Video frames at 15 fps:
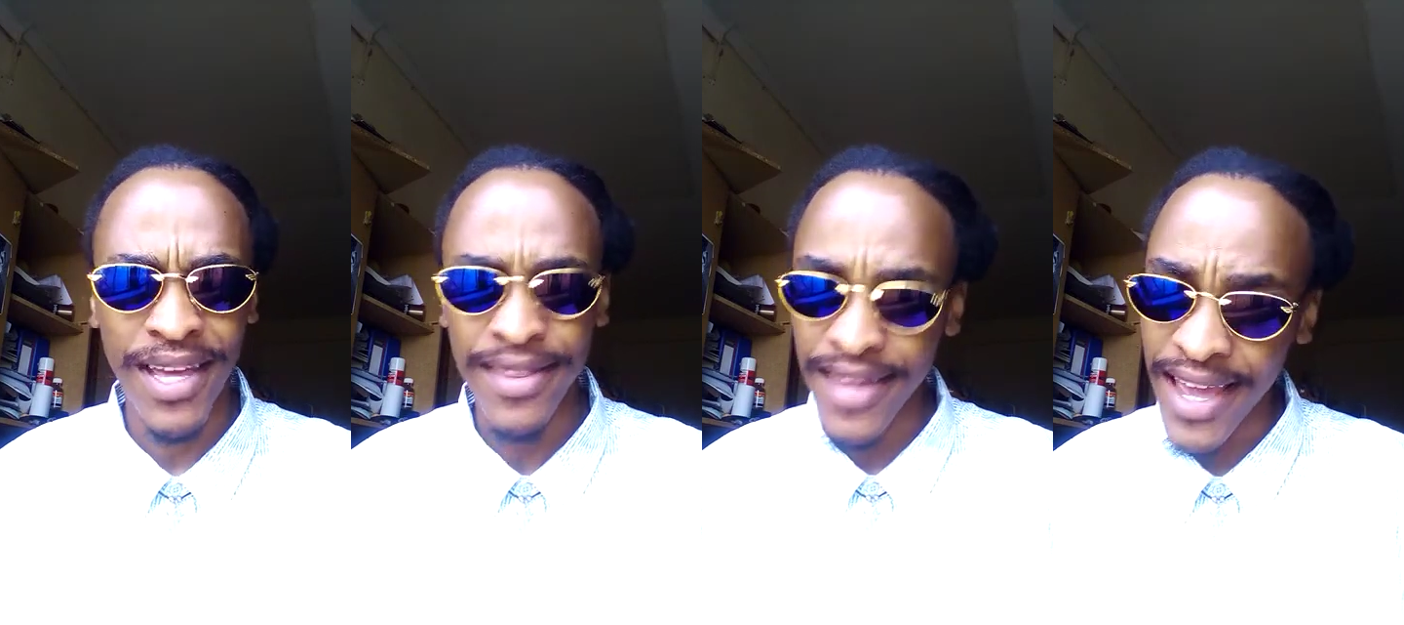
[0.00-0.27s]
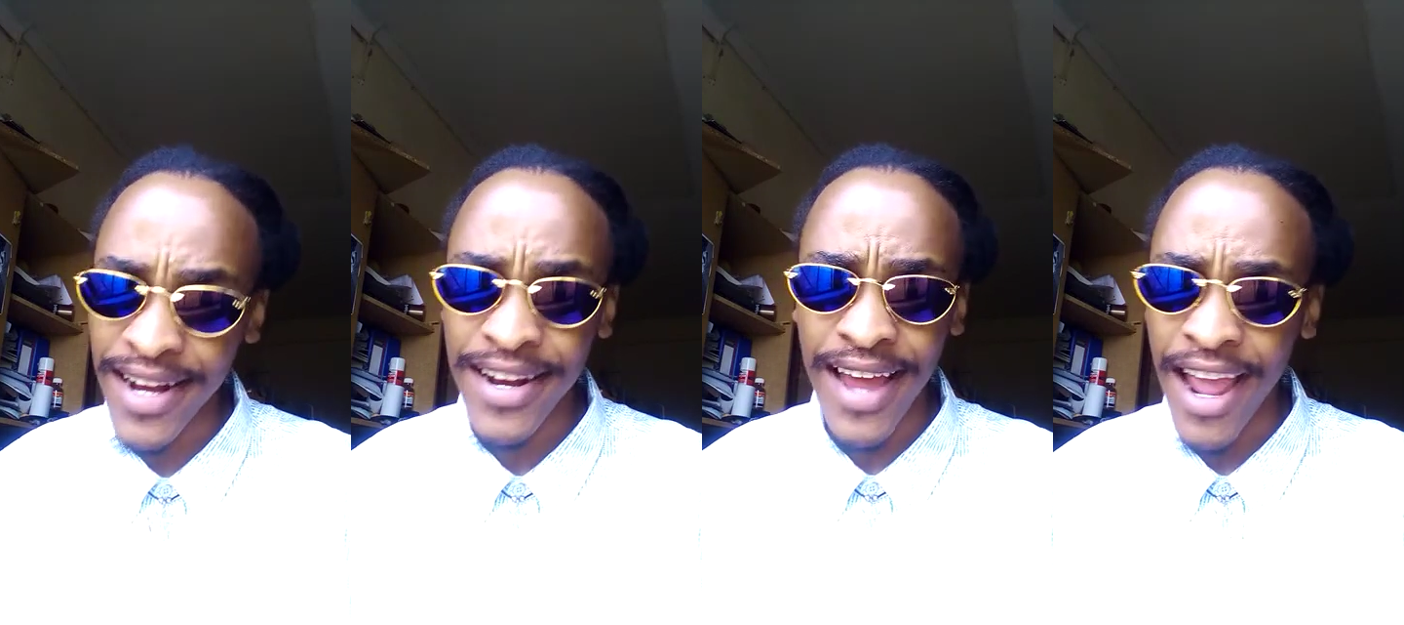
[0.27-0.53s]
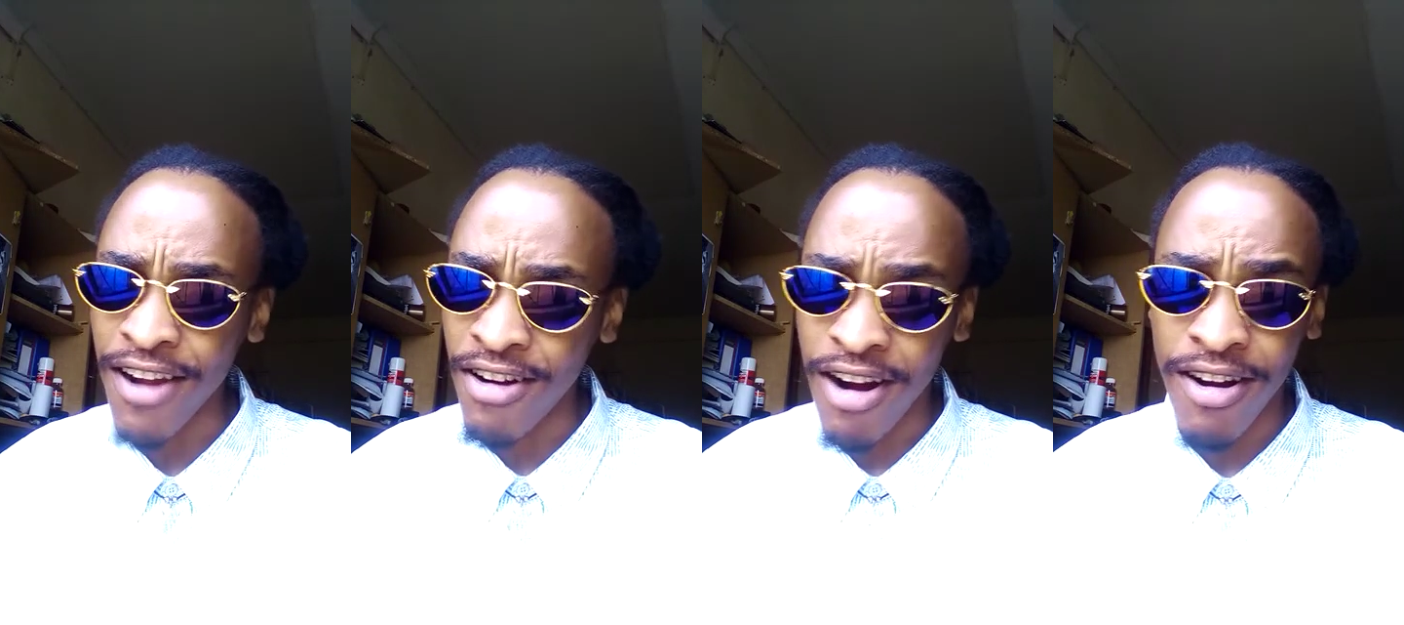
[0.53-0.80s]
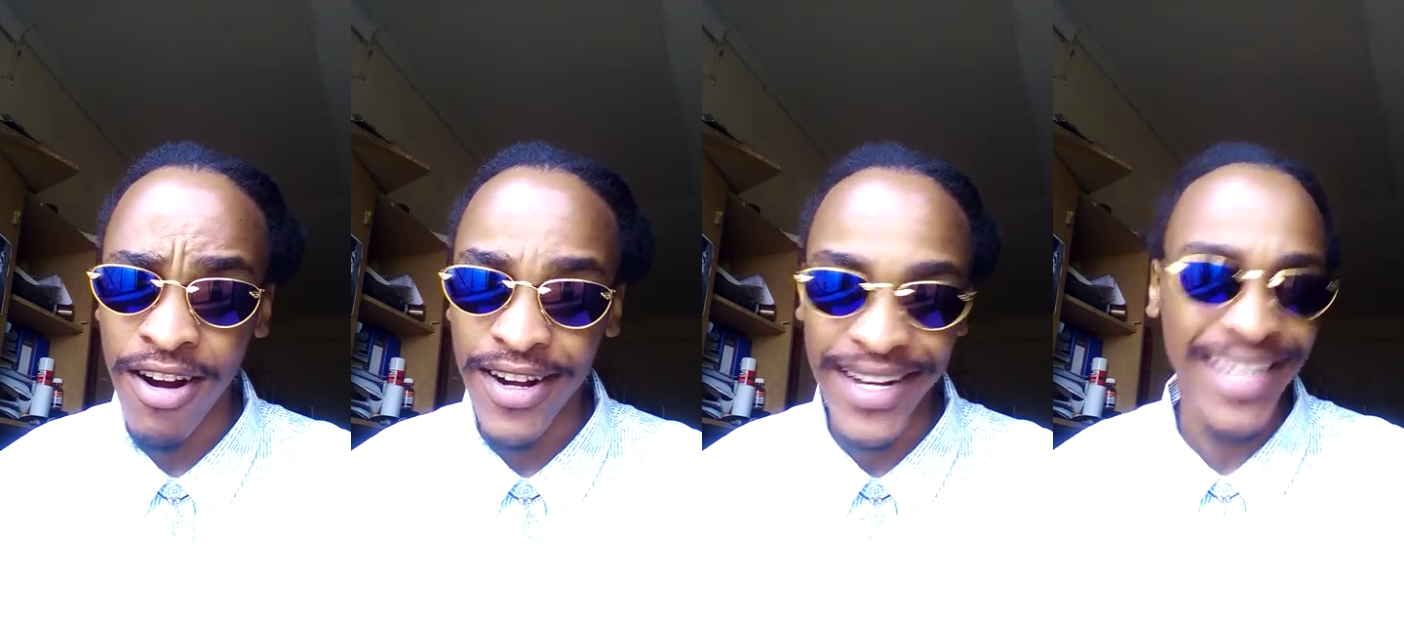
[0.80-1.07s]
and they had an
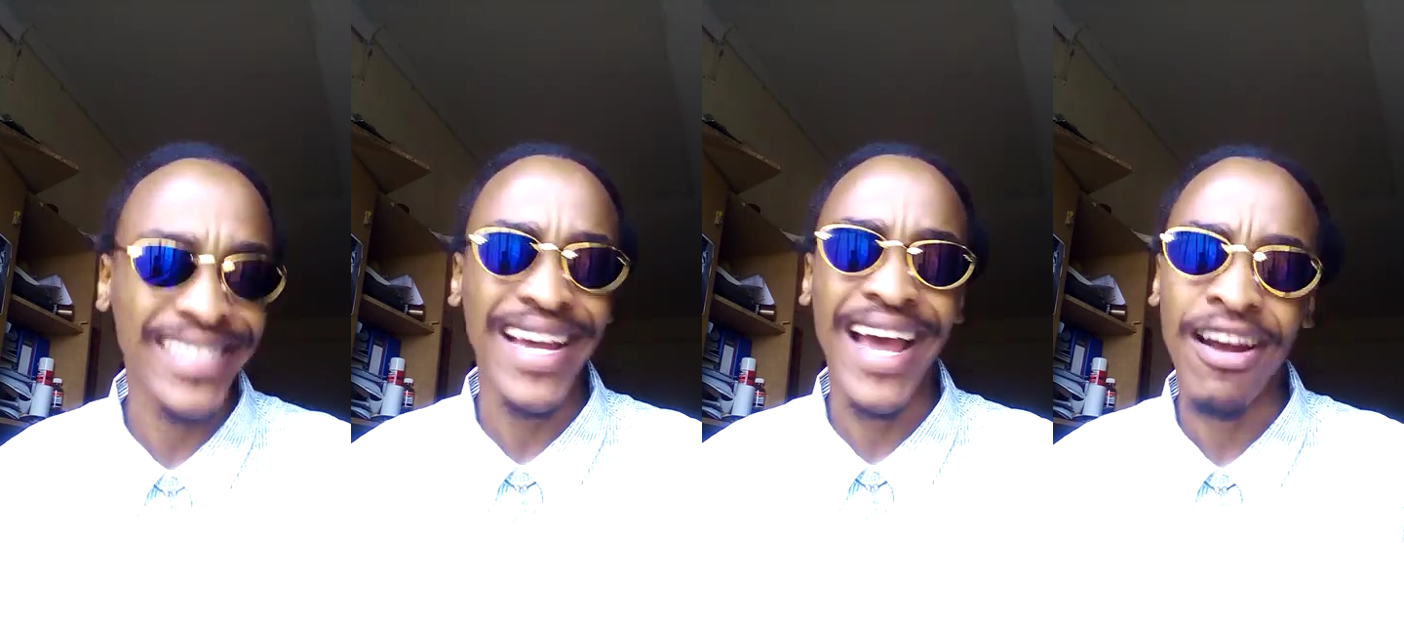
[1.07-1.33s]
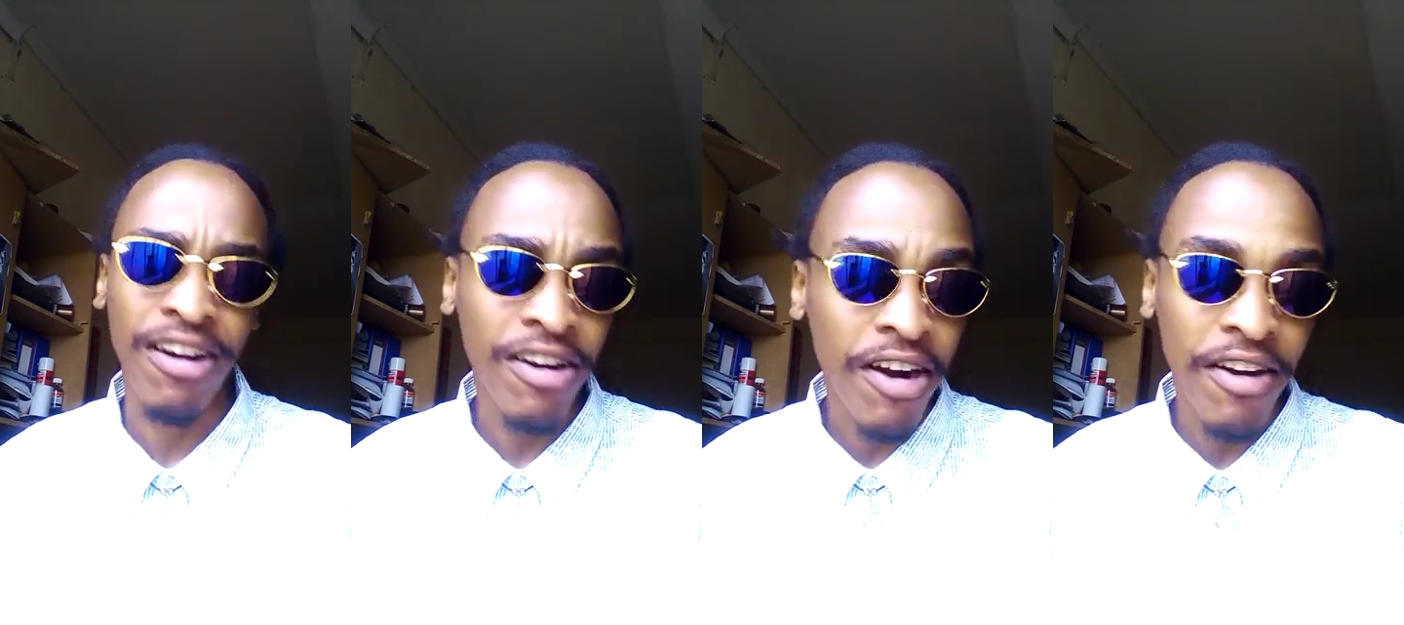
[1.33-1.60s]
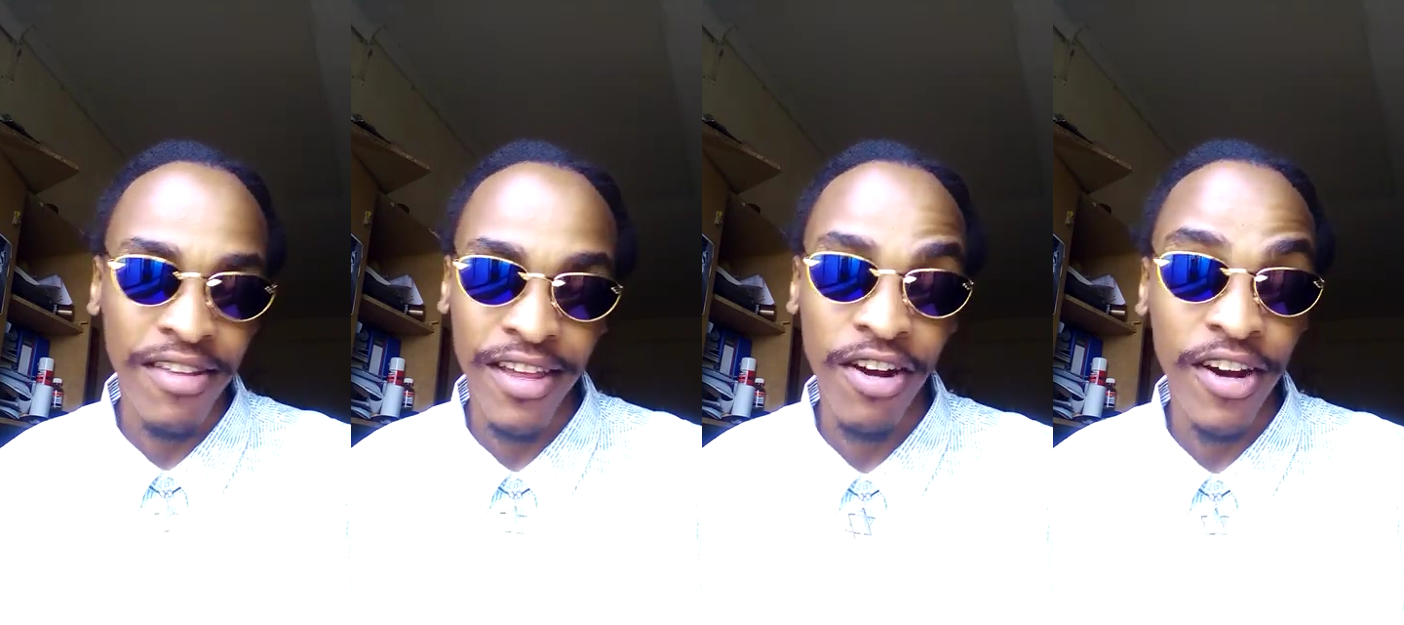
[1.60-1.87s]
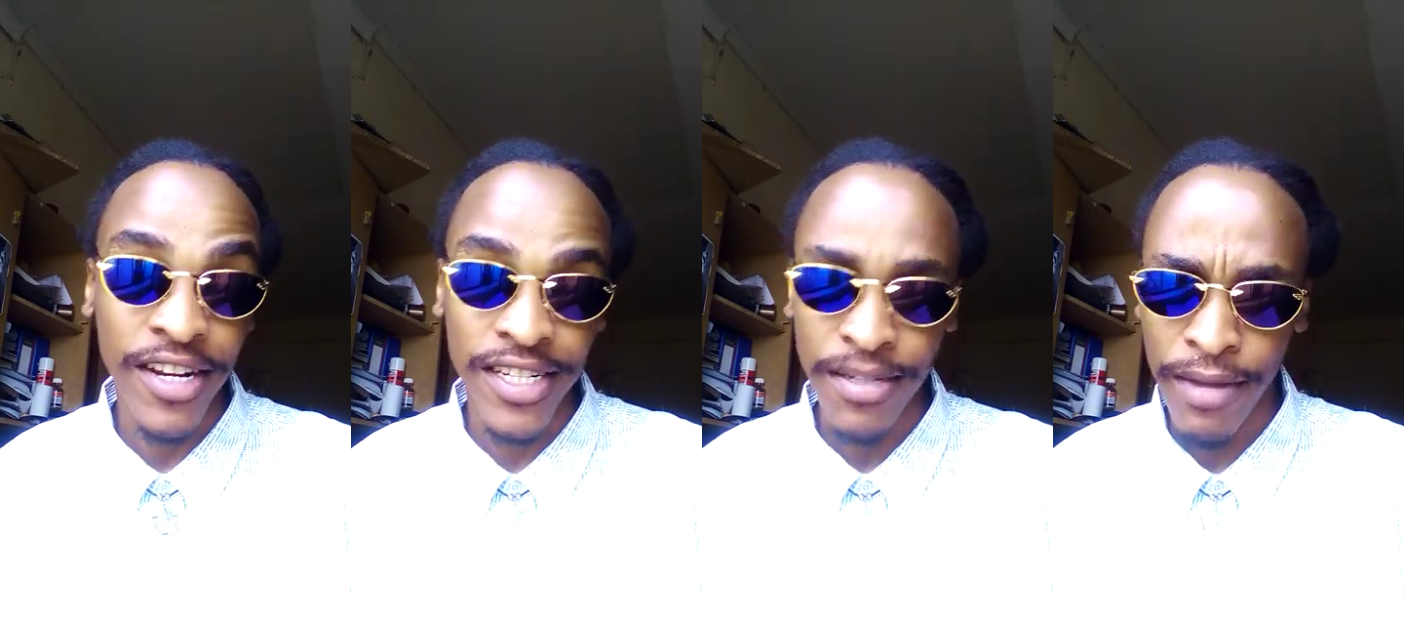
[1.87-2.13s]
IRR, net IRR there on it.